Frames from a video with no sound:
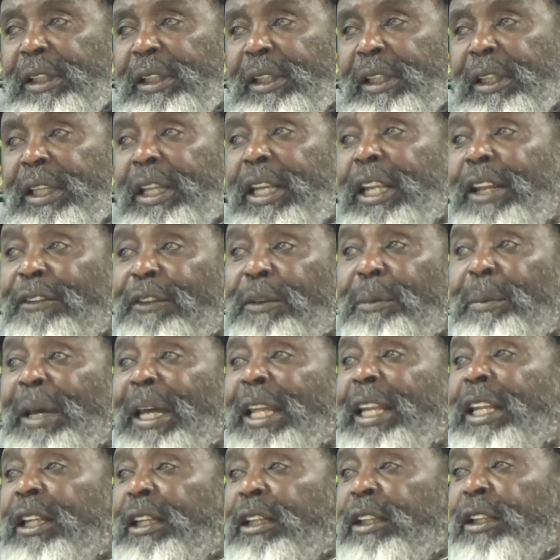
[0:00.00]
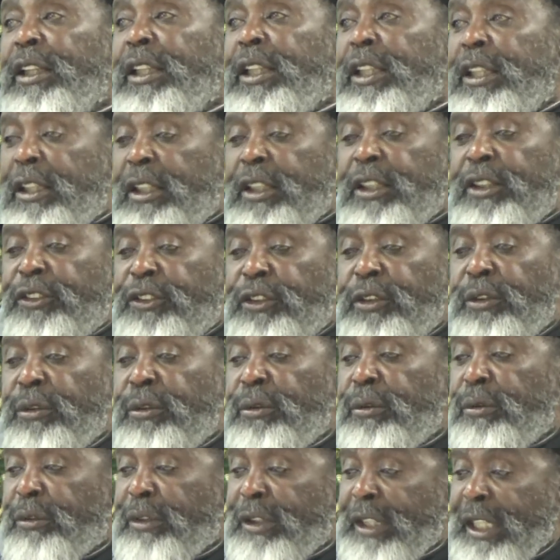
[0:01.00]
And everybody looking at
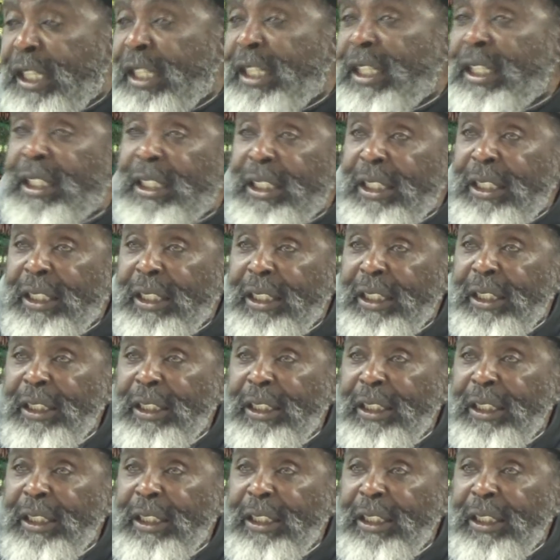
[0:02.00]
you thinking